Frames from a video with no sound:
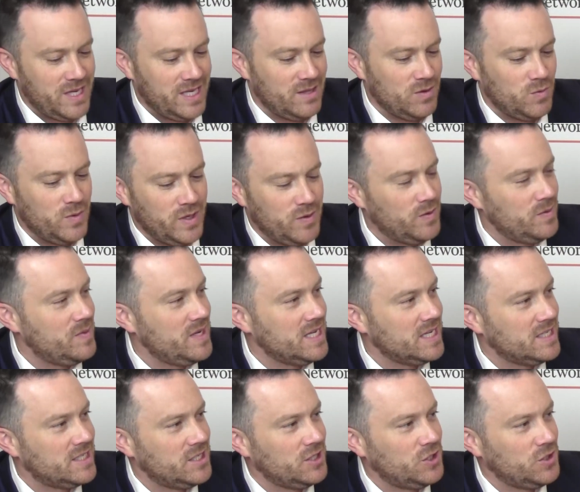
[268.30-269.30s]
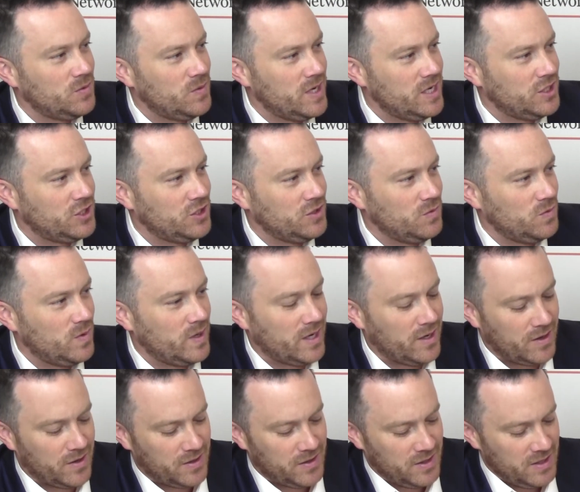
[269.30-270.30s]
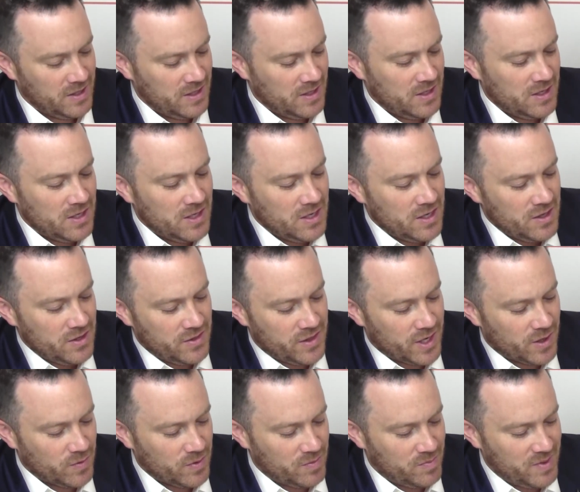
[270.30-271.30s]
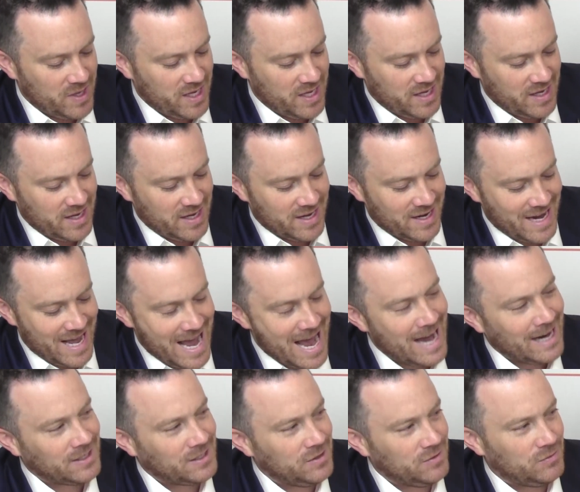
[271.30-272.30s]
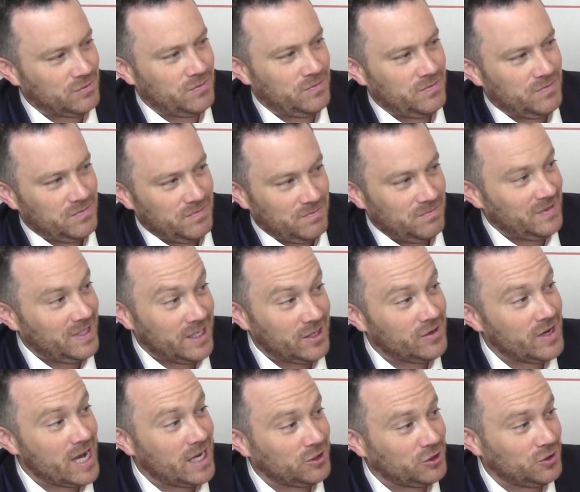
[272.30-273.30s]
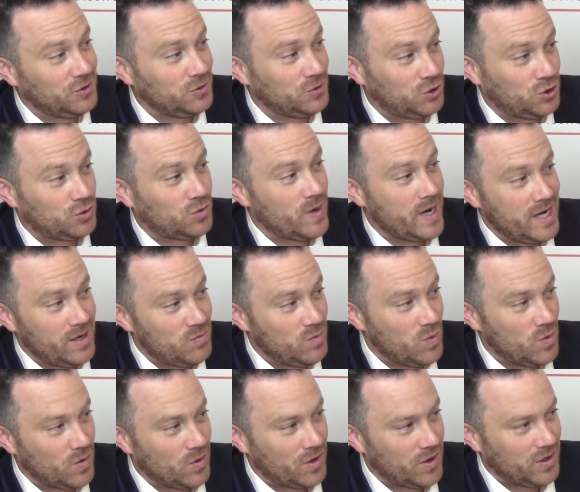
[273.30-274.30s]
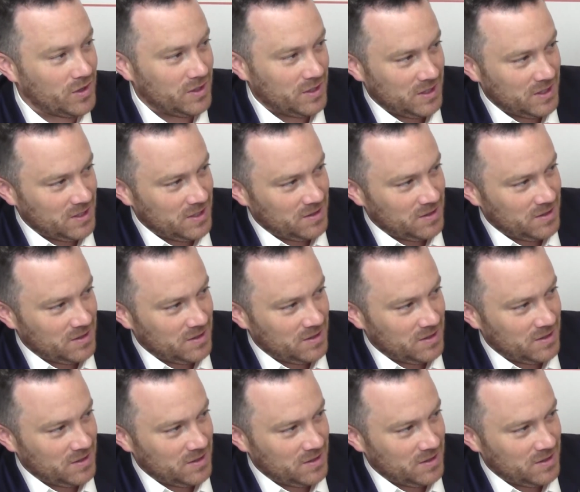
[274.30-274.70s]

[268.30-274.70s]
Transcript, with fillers: me that we would be in a situation where there would be an active international trade war